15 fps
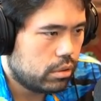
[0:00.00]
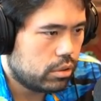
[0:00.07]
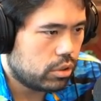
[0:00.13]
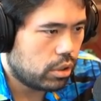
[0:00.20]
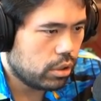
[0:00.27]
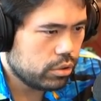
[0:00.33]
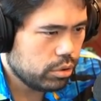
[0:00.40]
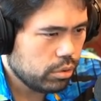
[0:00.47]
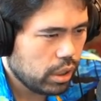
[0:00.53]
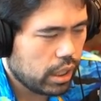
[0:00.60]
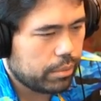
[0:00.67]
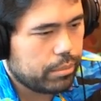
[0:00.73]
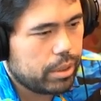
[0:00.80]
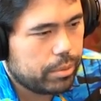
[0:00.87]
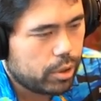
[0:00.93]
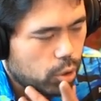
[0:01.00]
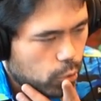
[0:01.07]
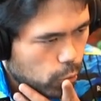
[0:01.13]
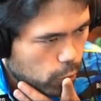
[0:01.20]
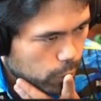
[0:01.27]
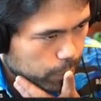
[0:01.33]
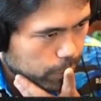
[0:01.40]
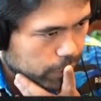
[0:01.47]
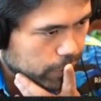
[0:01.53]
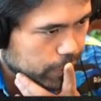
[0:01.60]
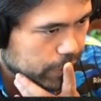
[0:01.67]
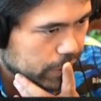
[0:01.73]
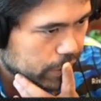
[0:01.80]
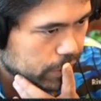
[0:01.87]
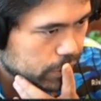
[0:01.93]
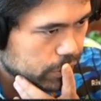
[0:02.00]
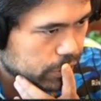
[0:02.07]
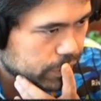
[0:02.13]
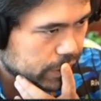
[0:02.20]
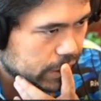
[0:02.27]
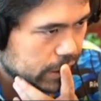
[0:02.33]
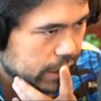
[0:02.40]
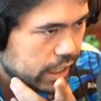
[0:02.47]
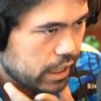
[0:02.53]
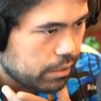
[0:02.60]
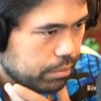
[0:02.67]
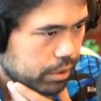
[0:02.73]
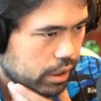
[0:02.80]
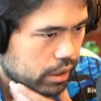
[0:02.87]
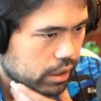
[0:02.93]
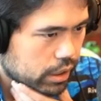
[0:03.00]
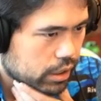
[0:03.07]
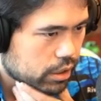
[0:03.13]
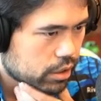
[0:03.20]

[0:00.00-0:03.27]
Also not maybe horrible, though, either. So if I take and play, like,